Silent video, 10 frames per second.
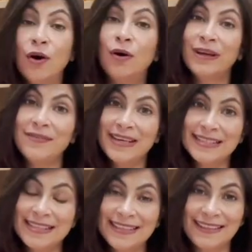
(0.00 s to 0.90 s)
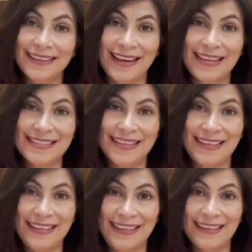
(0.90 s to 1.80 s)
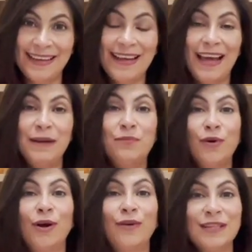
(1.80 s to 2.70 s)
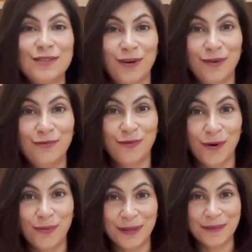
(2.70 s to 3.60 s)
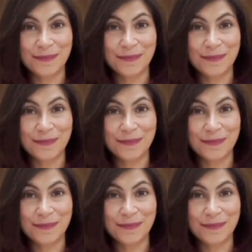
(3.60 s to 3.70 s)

or even as little as they need and progress on forward.